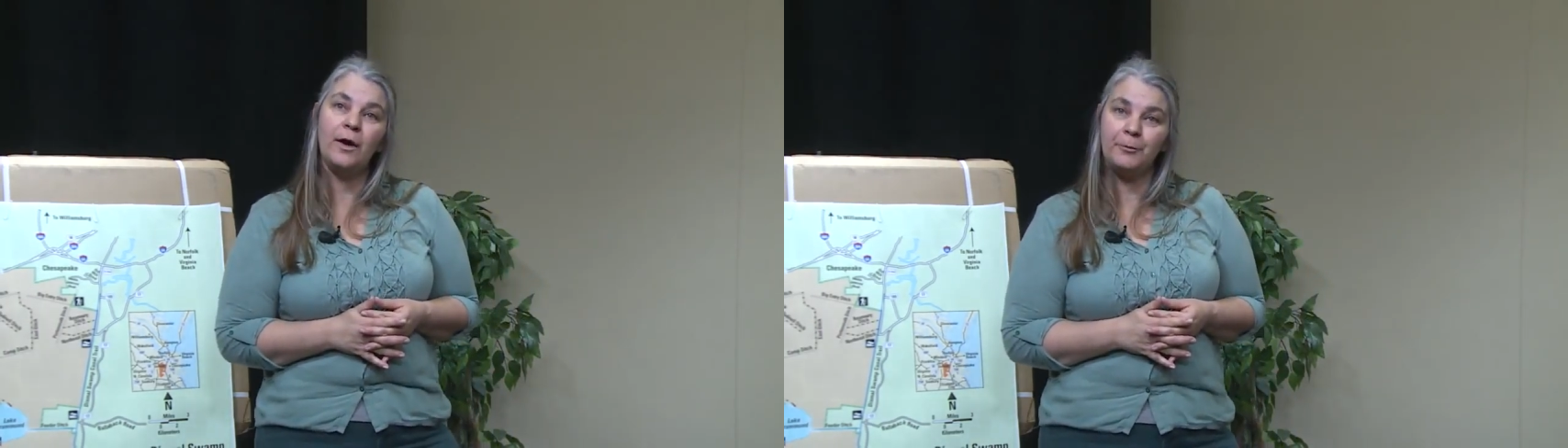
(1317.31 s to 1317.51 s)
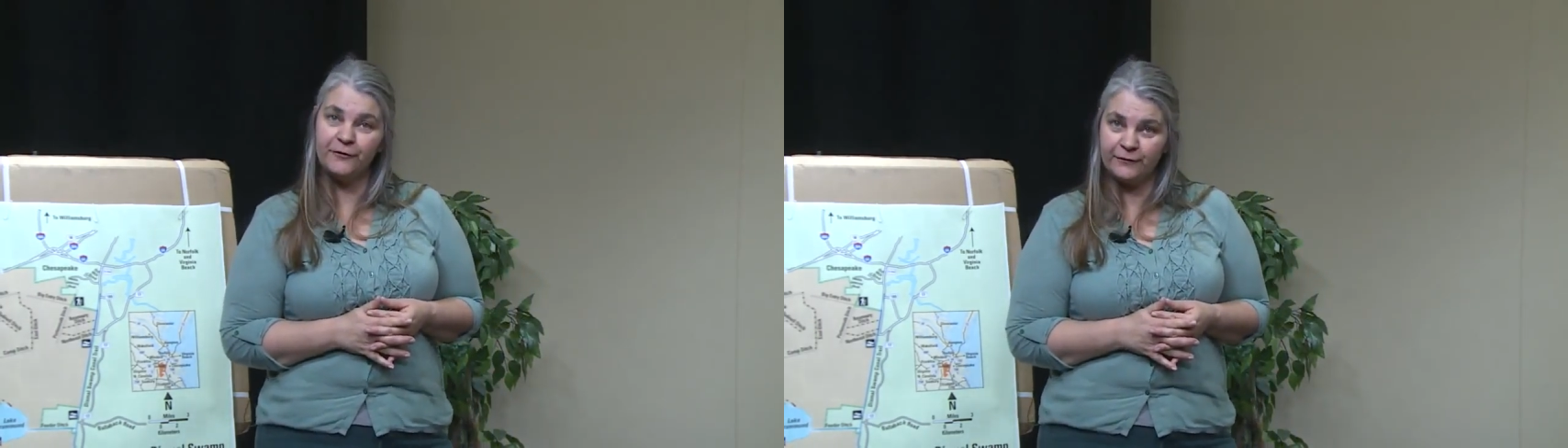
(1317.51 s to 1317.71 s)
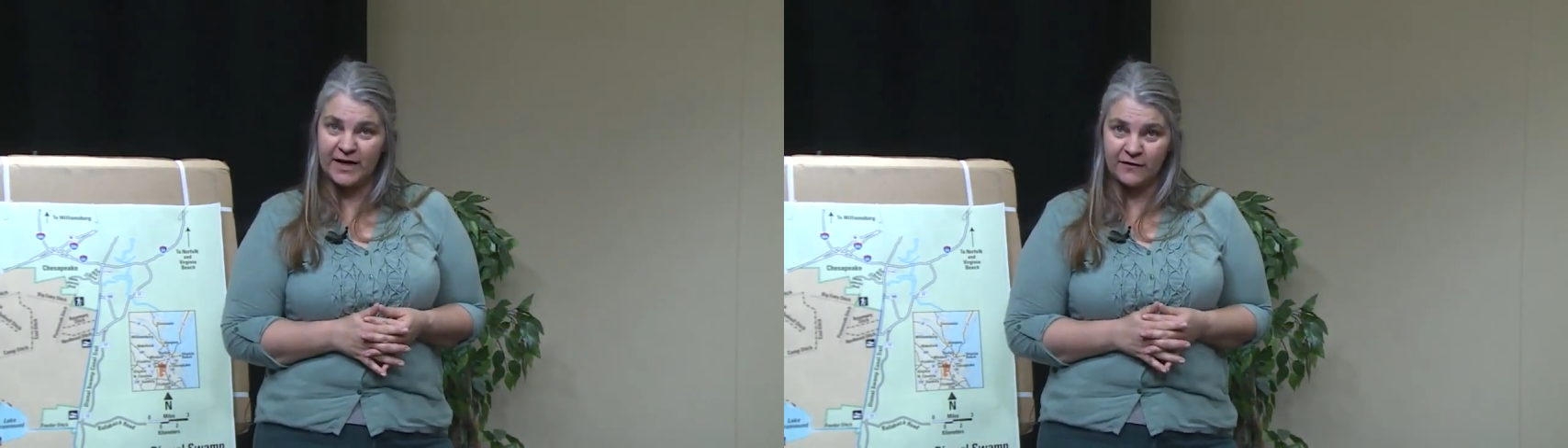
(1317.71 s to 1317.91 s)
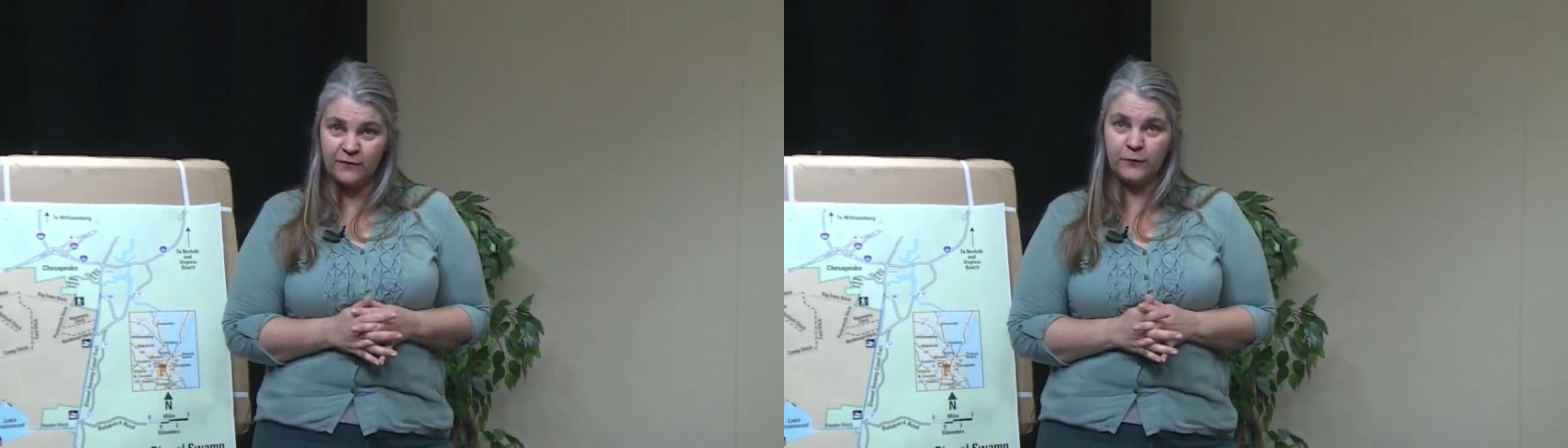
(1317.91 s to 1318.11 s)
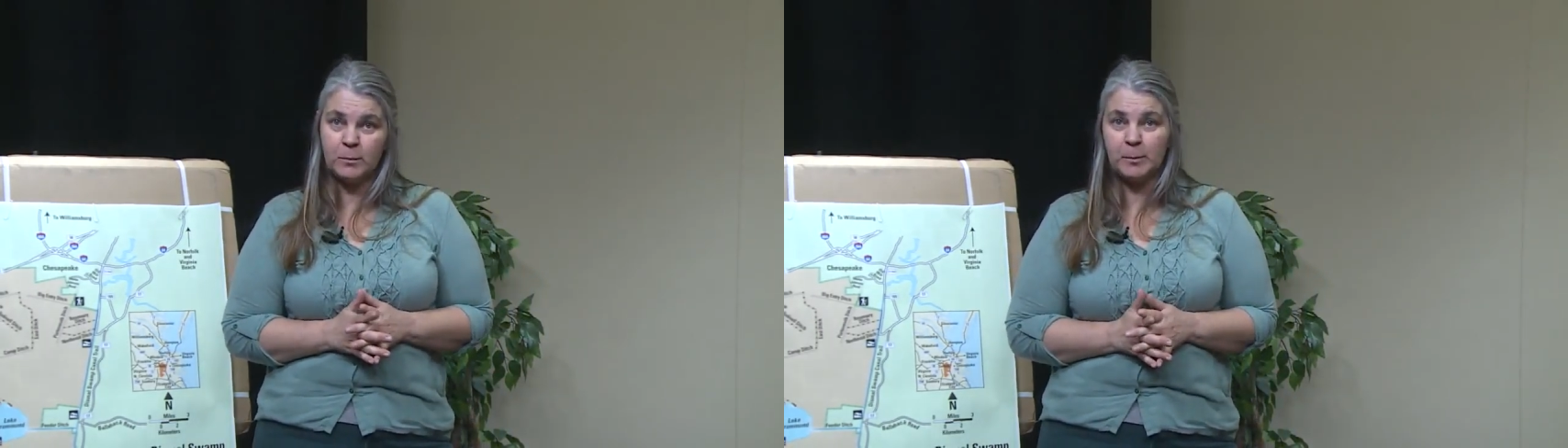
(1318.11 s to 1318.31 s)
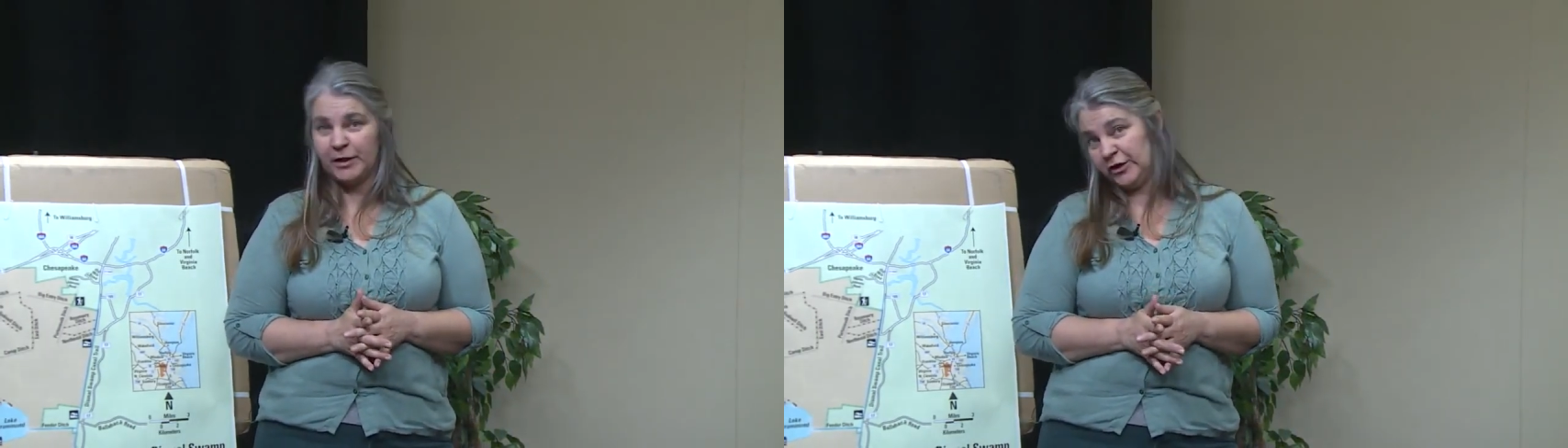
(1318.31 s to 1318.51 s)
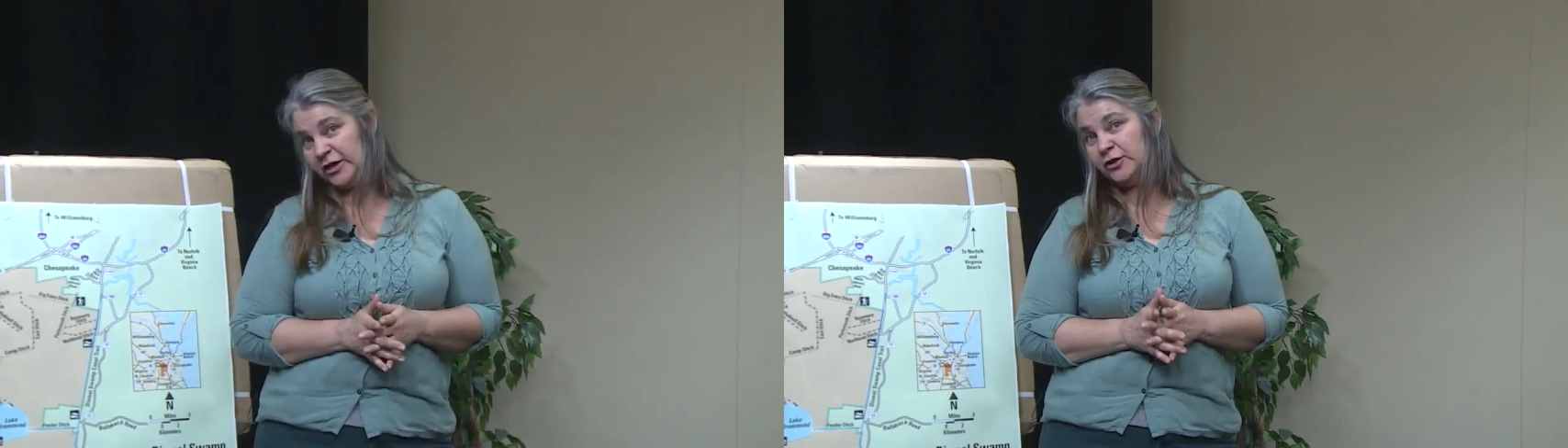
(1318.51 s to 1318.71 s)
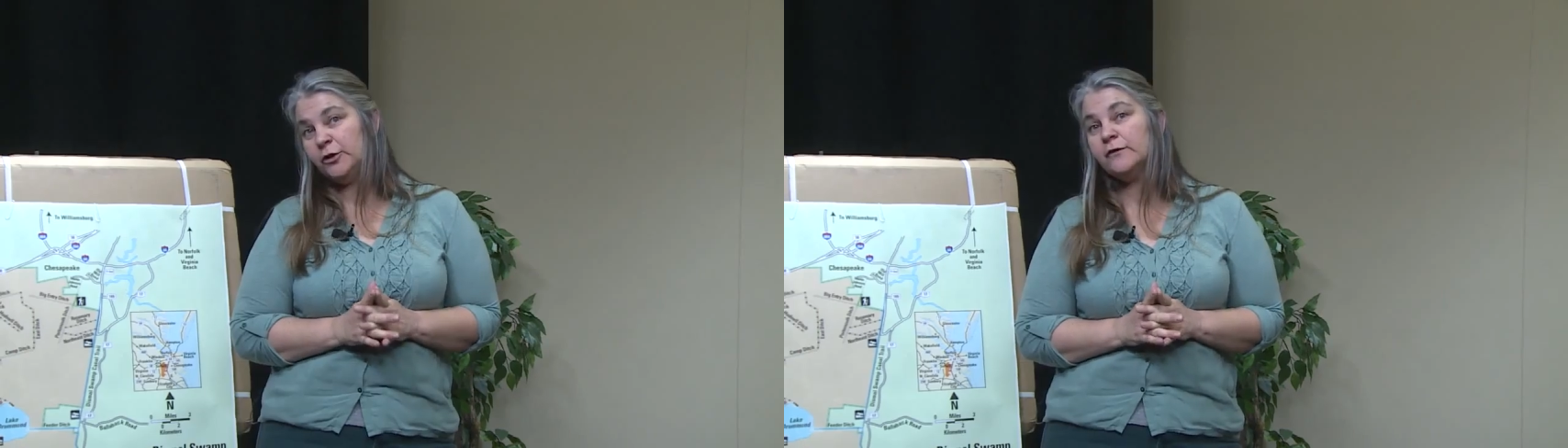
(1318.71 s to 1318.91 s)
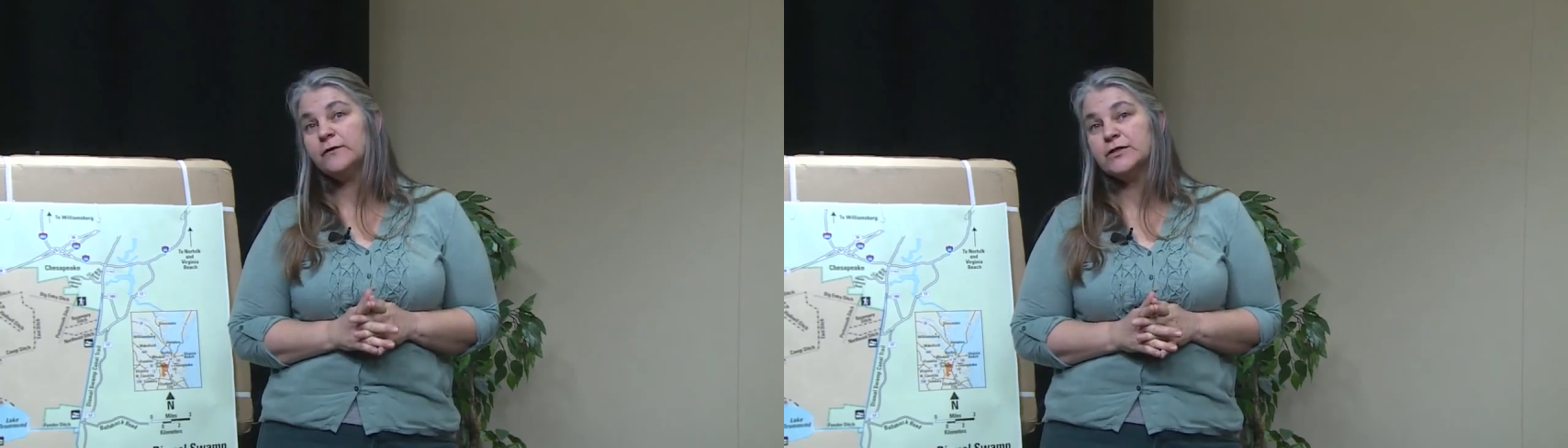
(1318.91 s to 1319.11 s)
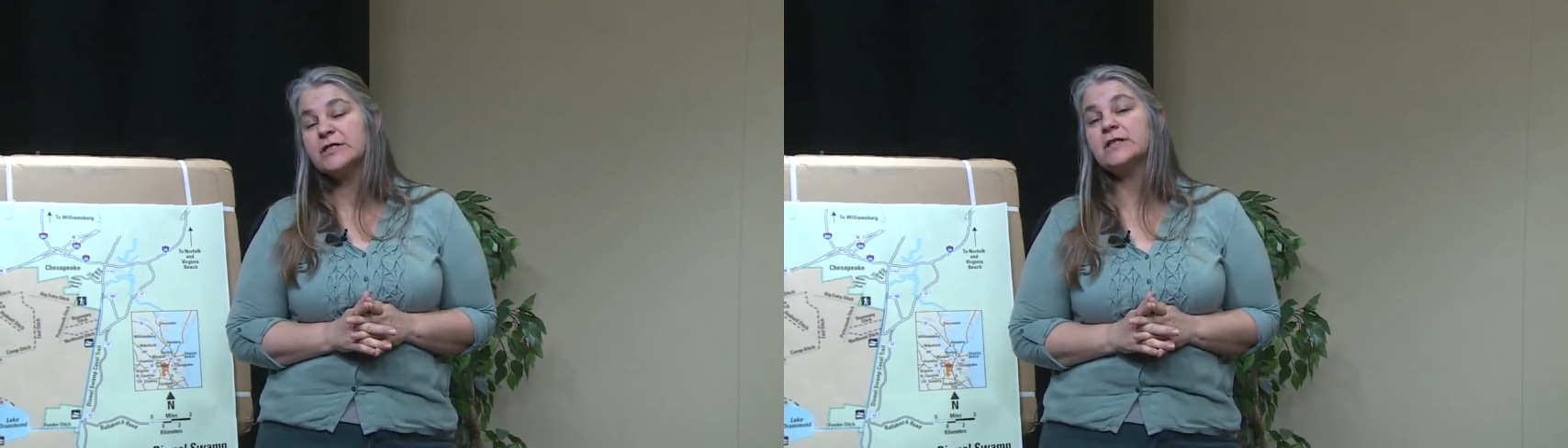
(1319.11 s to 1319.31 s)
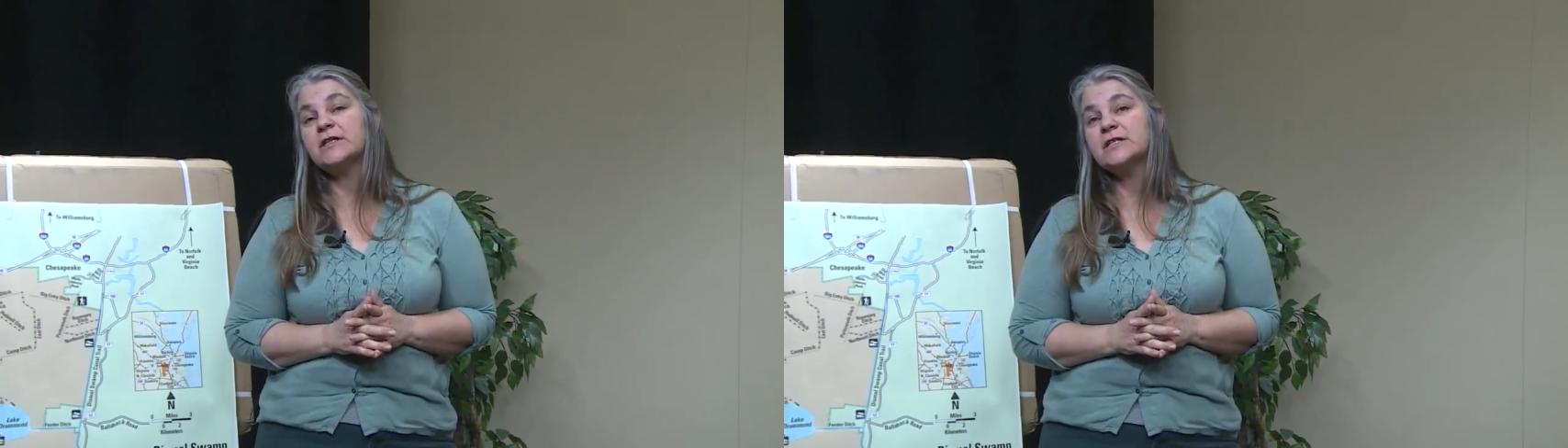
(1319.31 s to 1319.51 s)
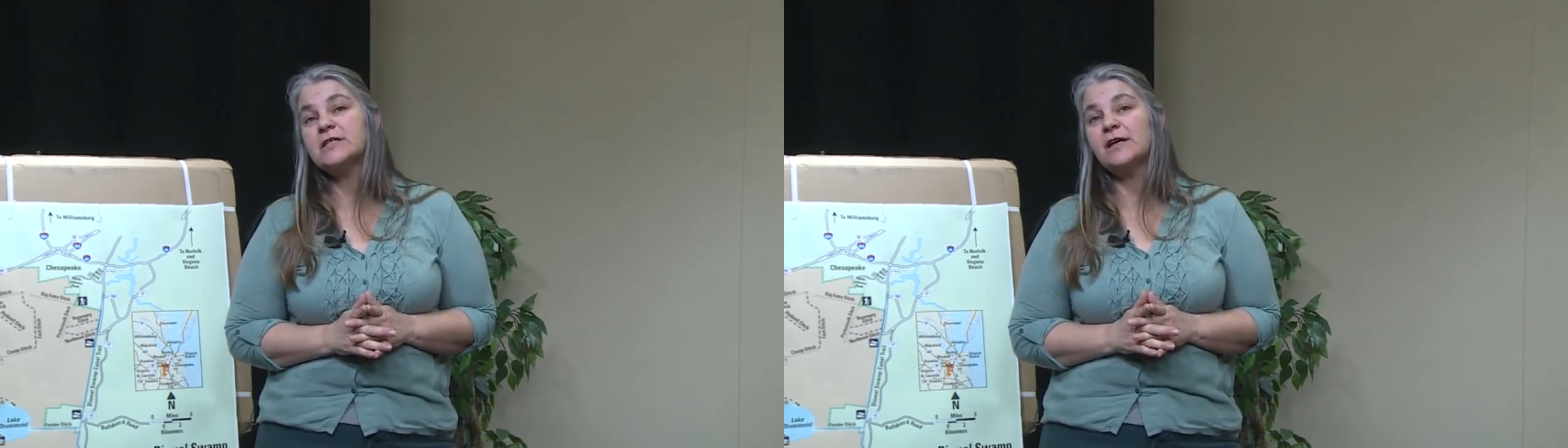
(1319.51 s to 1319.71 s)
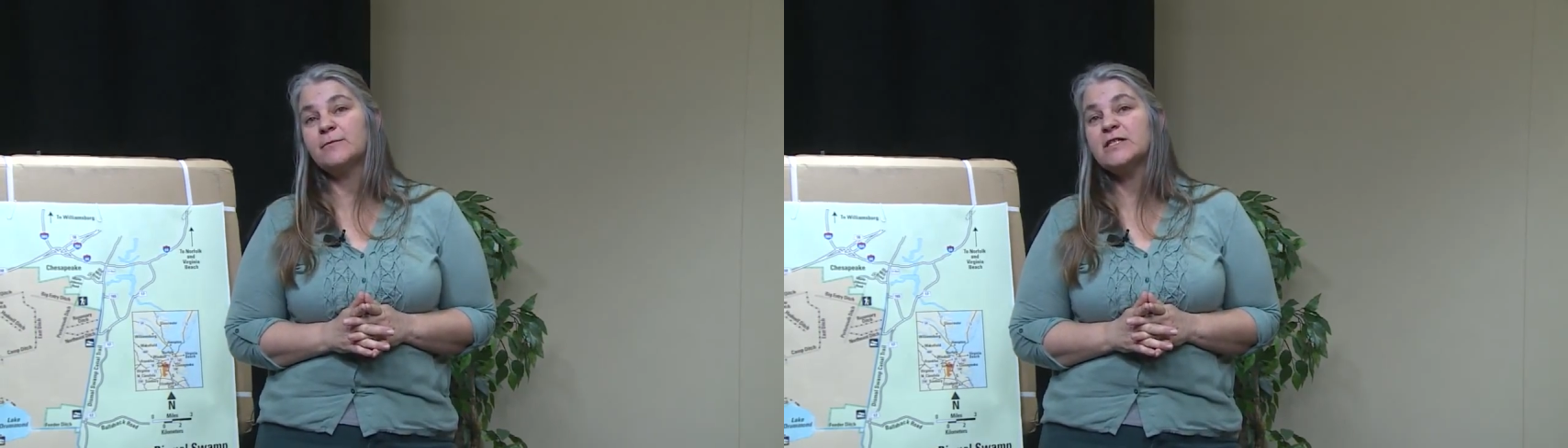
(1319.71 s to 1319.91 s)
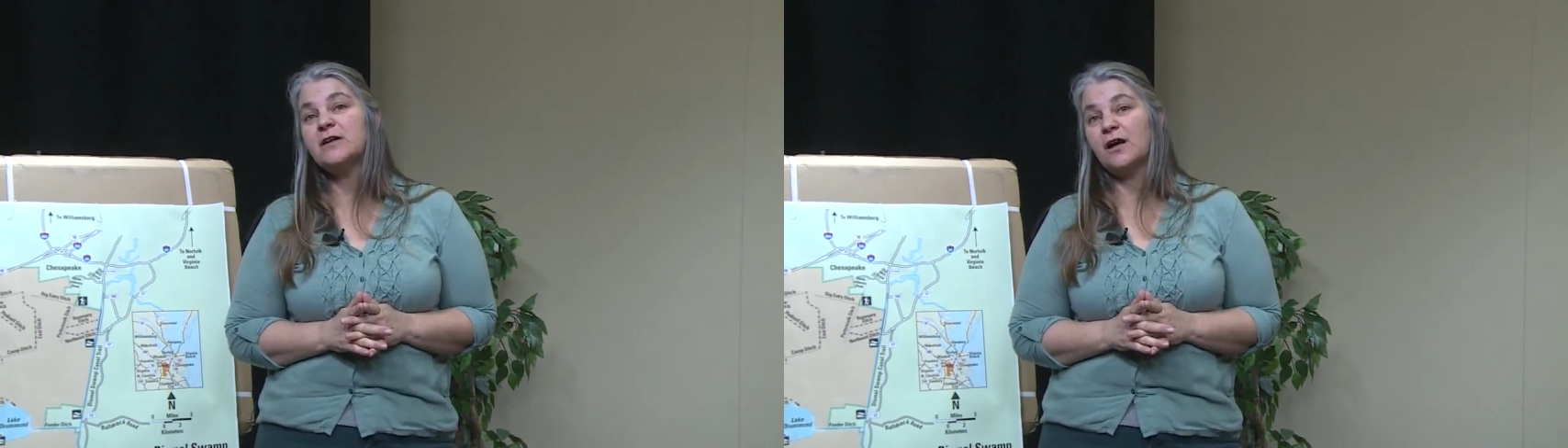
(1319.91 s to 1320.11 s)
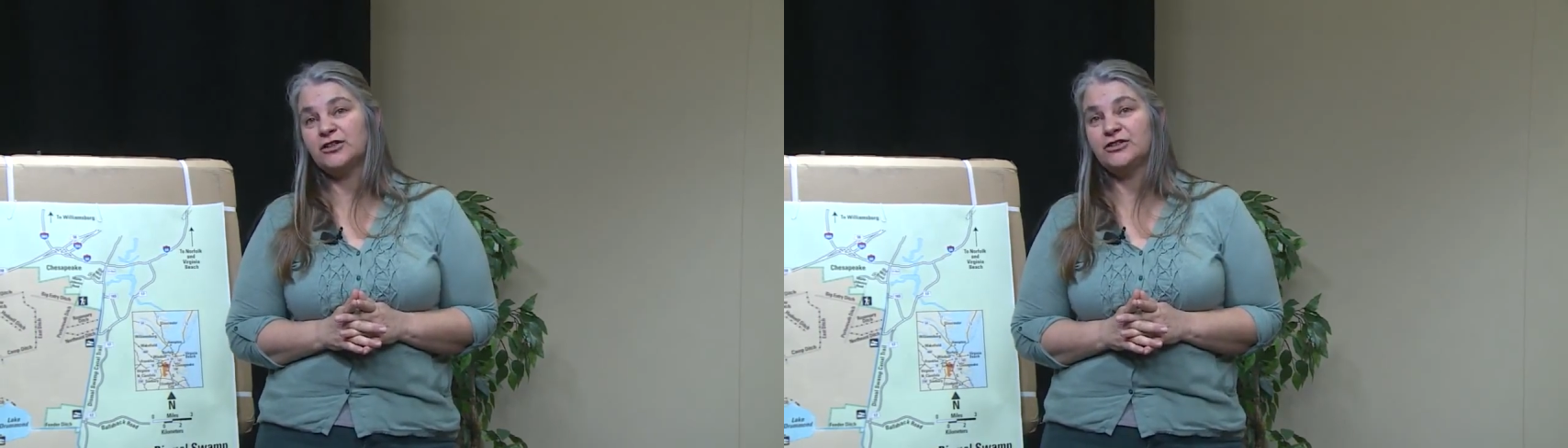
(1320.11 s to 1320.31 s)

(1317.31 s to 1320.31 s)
a professor from American University. His name is Dr.